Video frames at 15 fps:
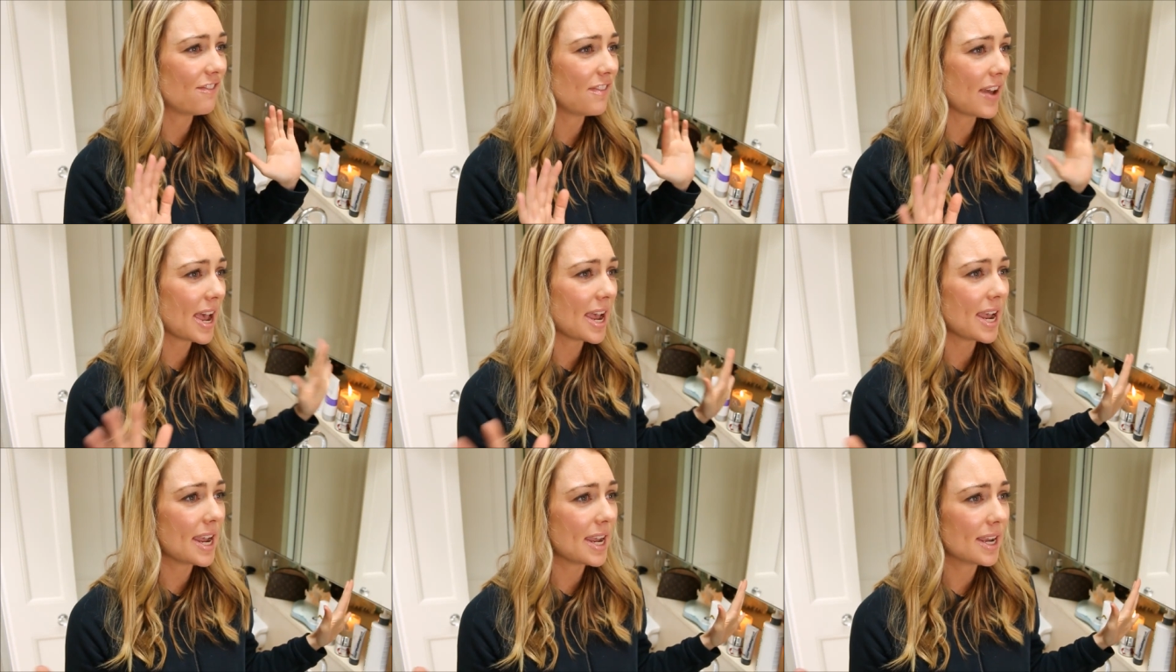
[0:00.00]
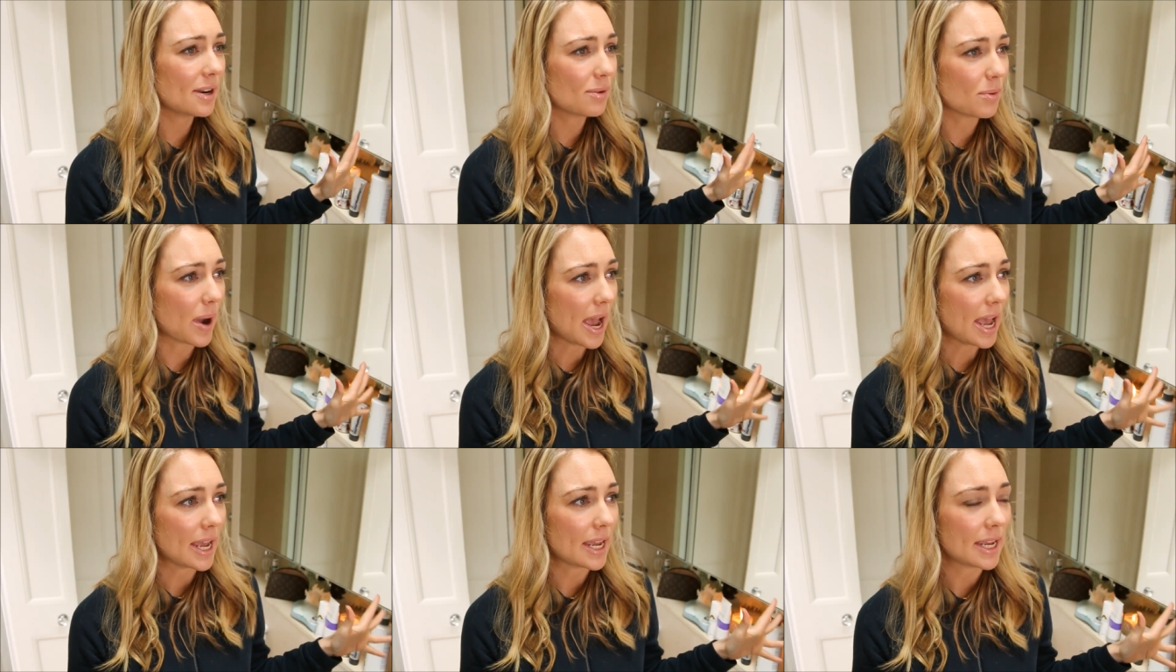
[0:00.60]
fade
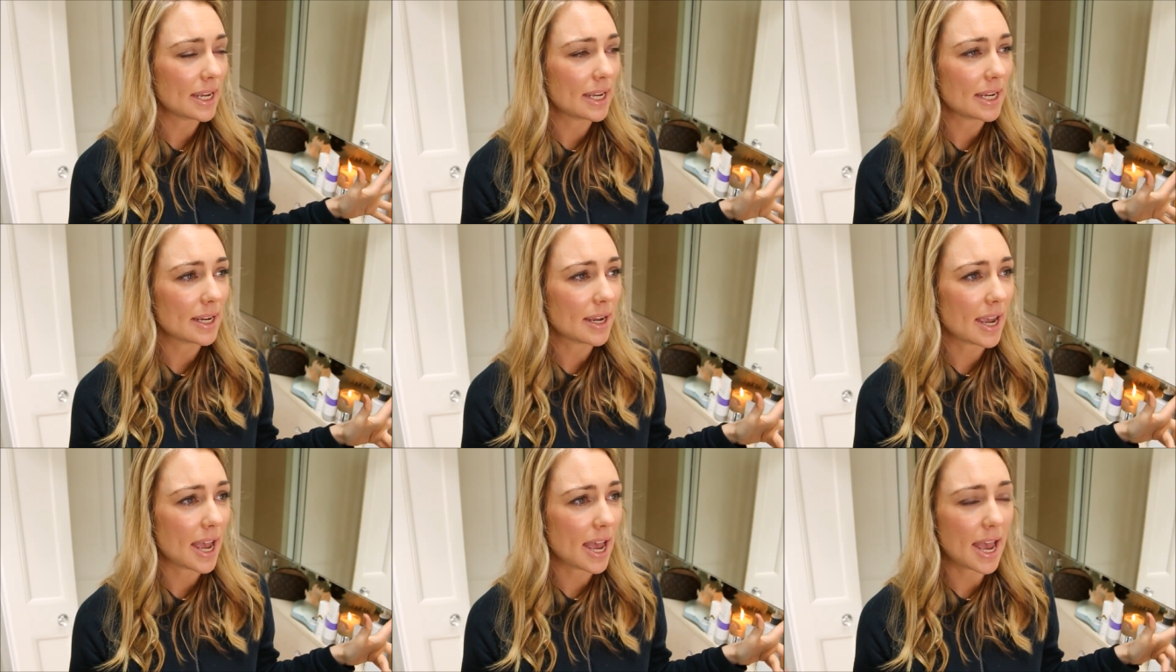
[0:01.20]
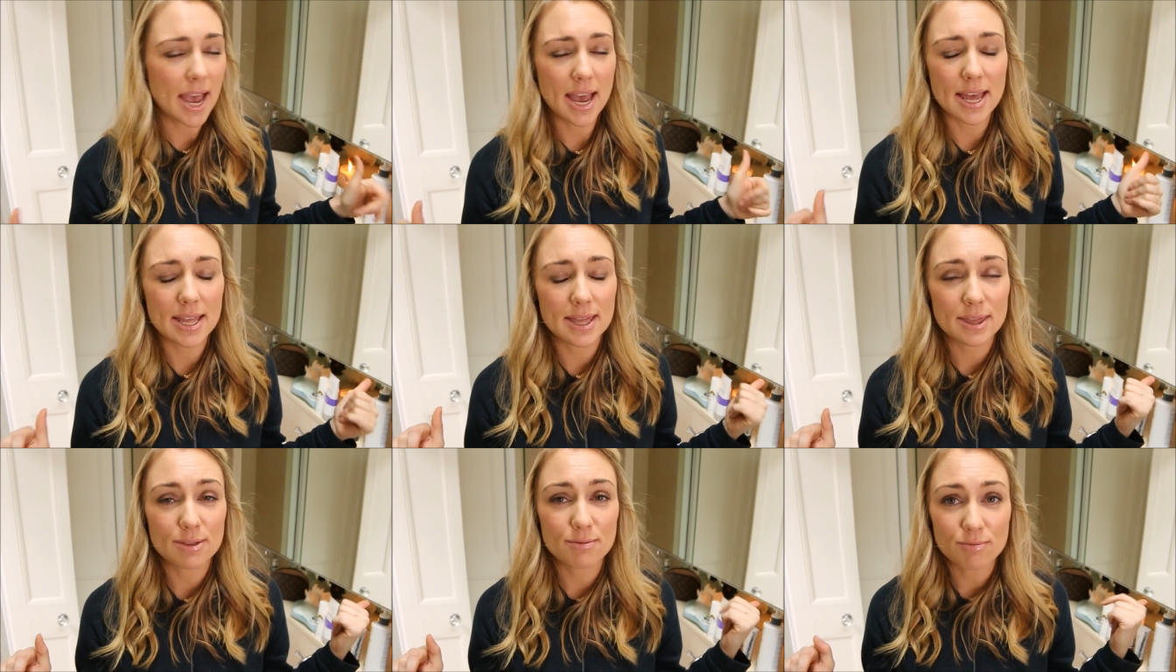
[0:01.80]
away. And